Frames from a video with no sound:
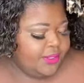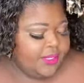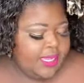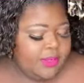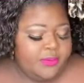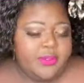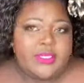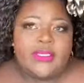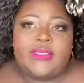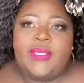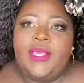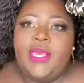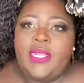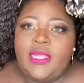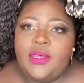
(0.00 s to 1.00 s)
I wanna say
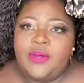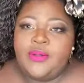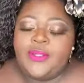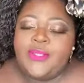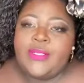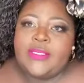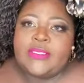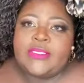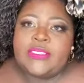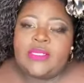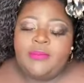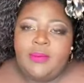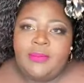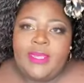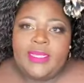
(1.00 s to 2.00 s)
hello to
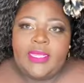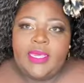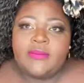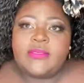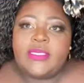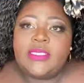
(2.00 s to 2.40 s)
some of my loves.